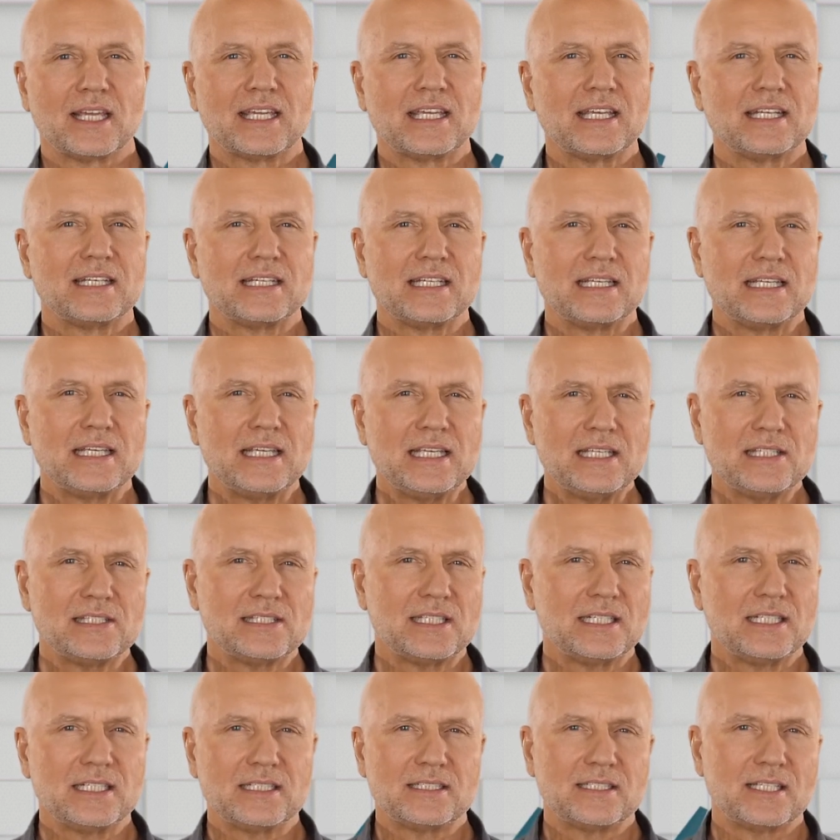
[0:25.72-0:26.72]
can
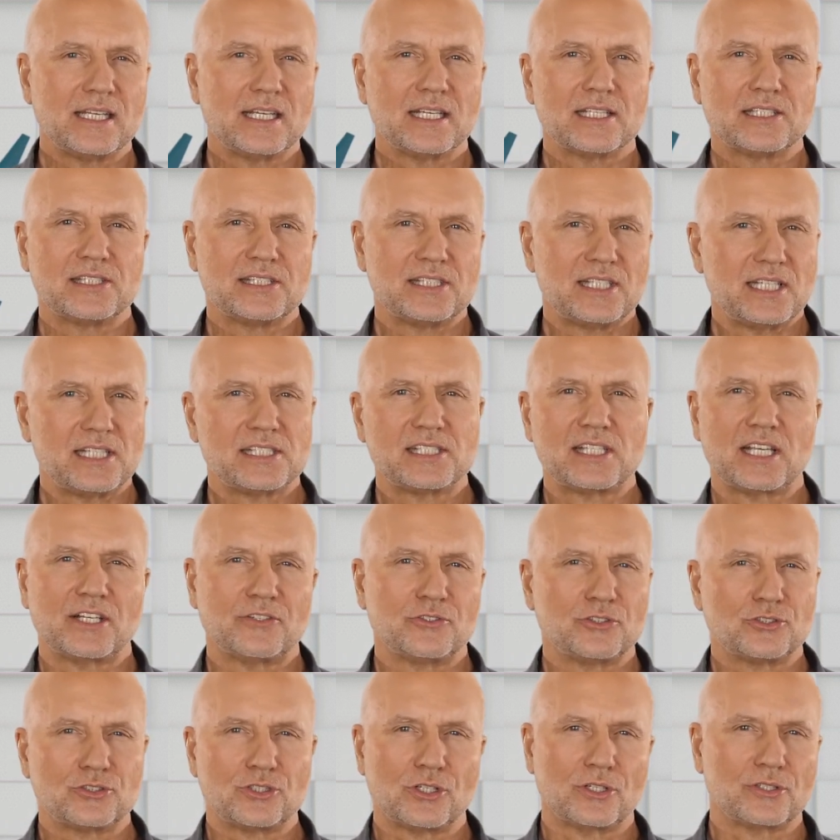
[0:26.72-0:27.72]
easily take
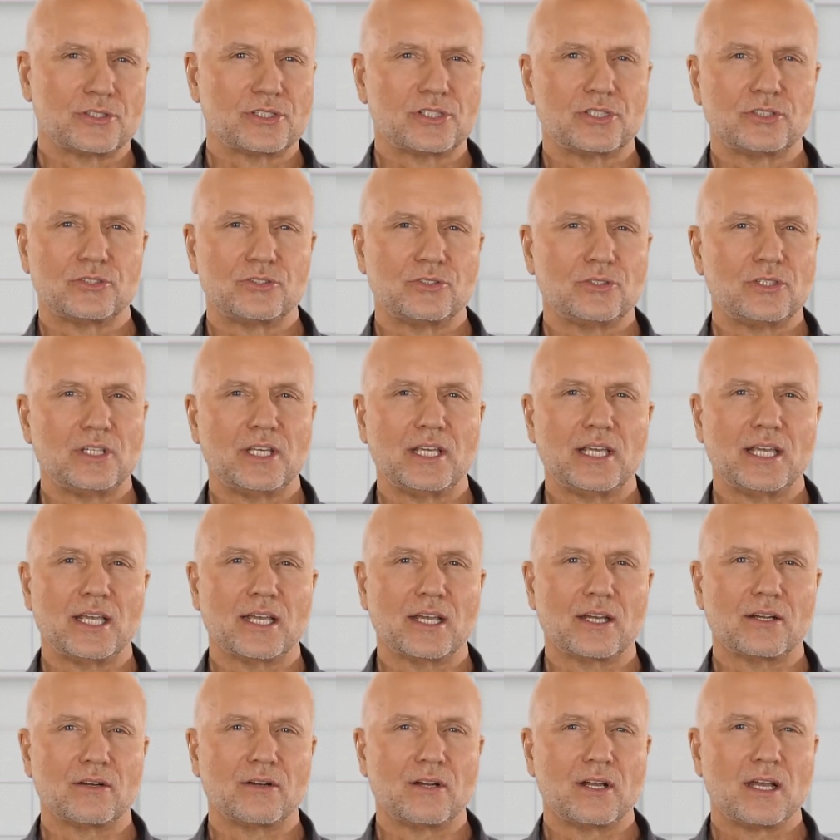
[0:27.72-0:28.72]
600 tons into the
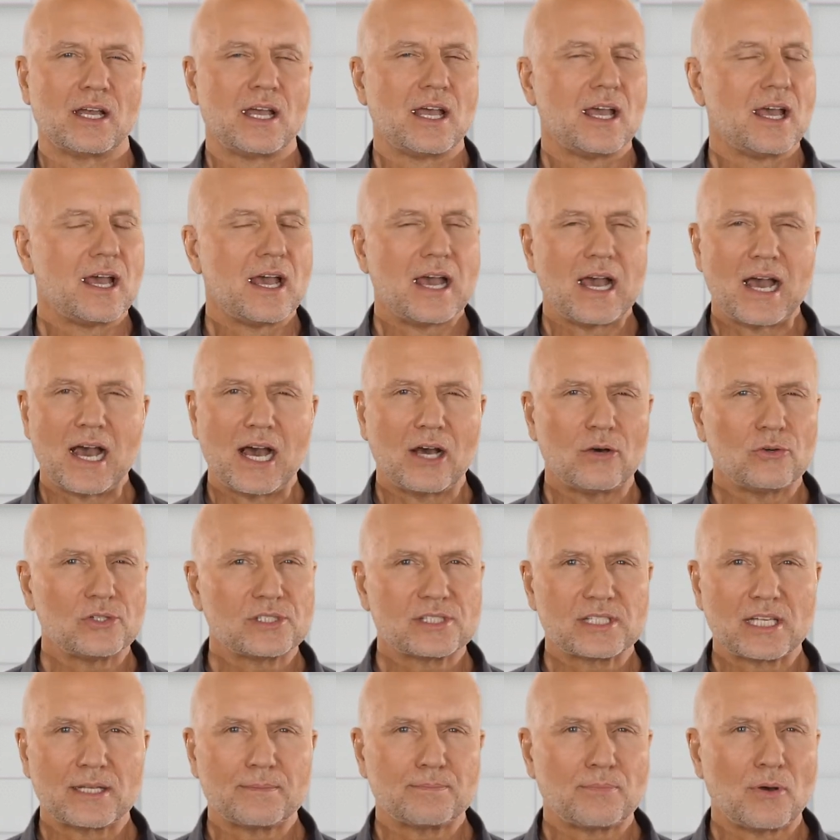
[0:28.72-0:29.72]
air. How
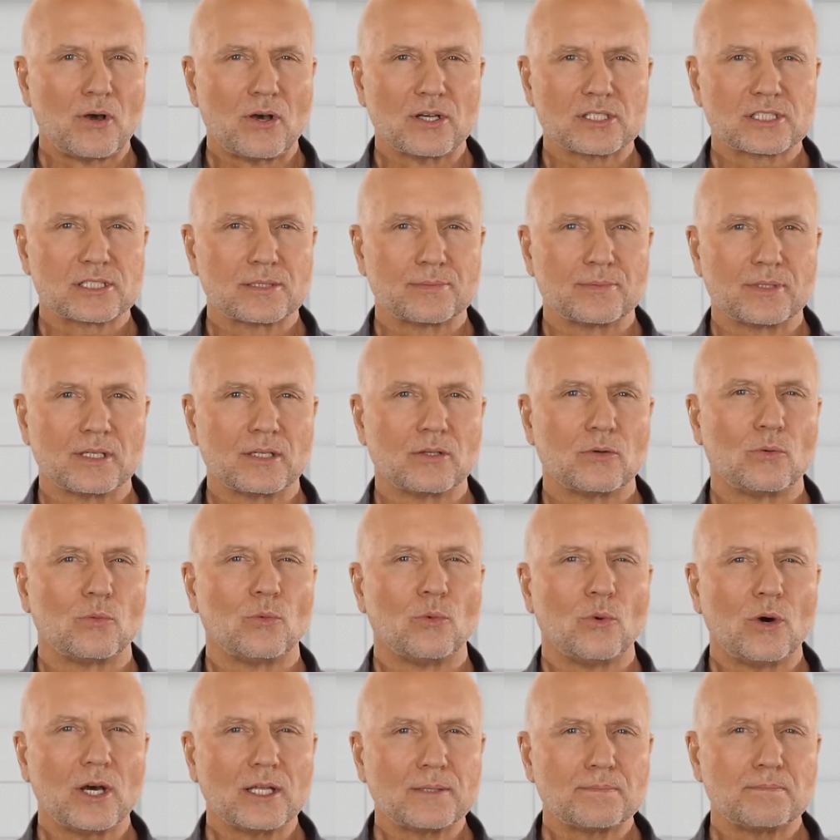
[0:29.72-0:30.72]
is that possible?
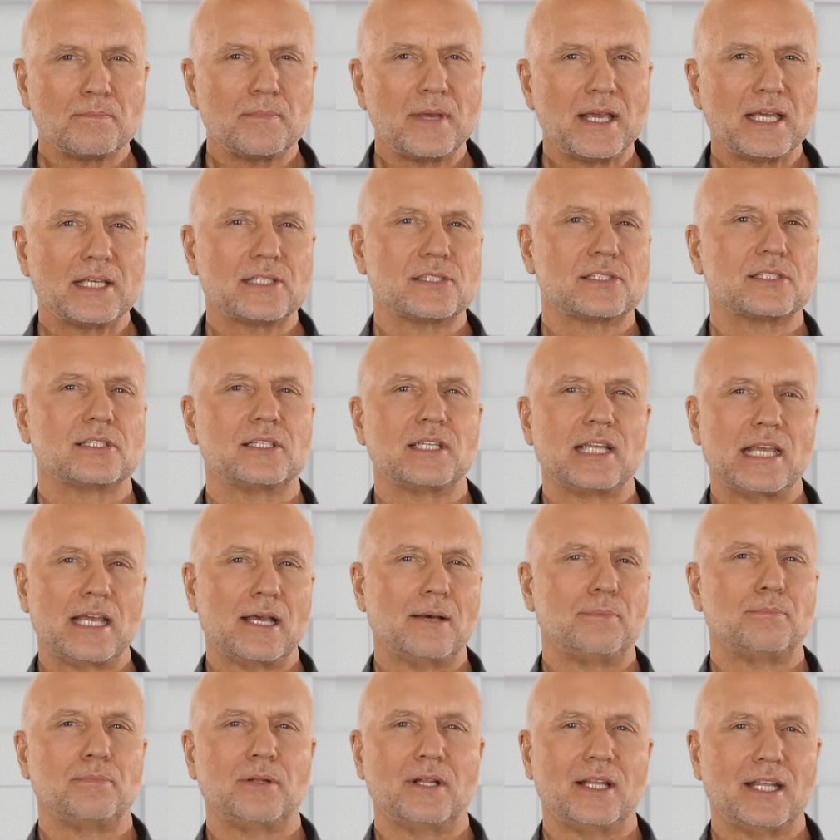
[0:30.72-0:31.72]
What makes an
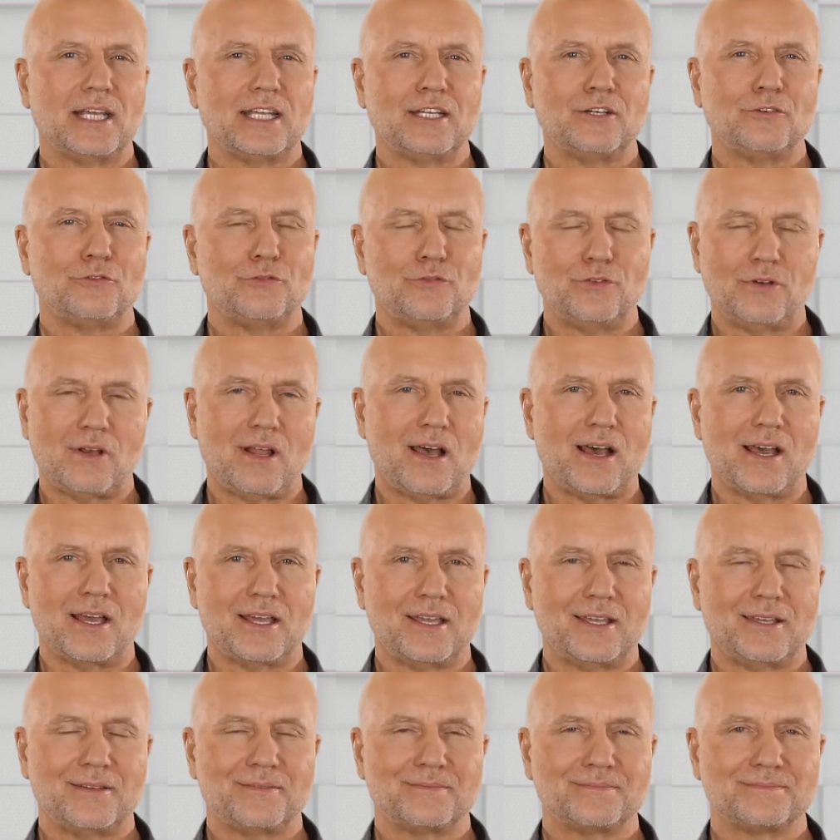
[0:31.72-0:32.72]
airplane
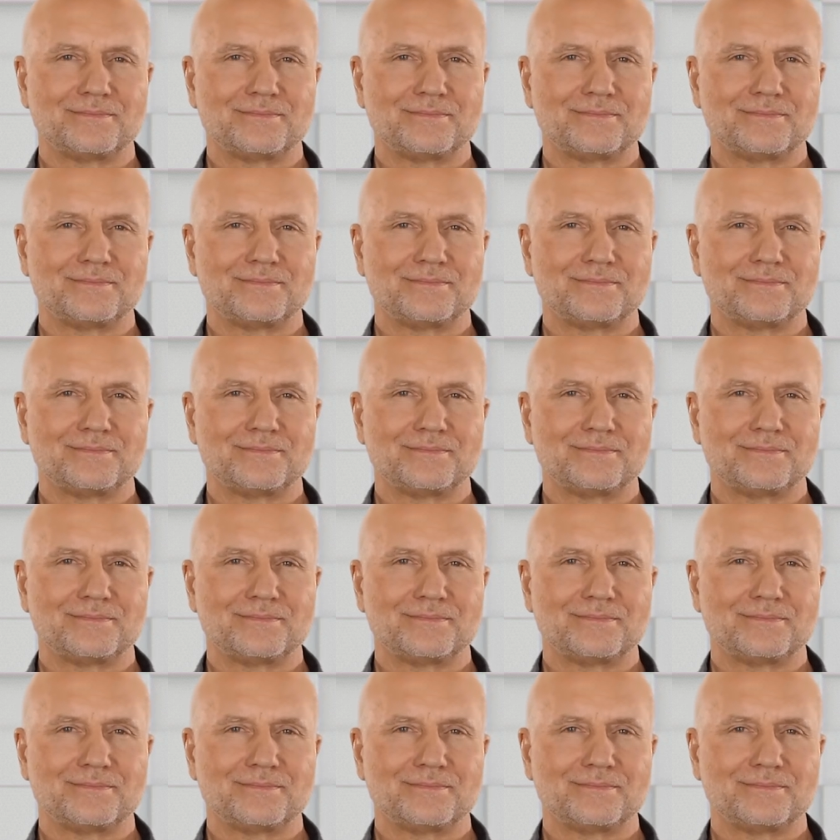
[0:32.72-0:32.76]
fly?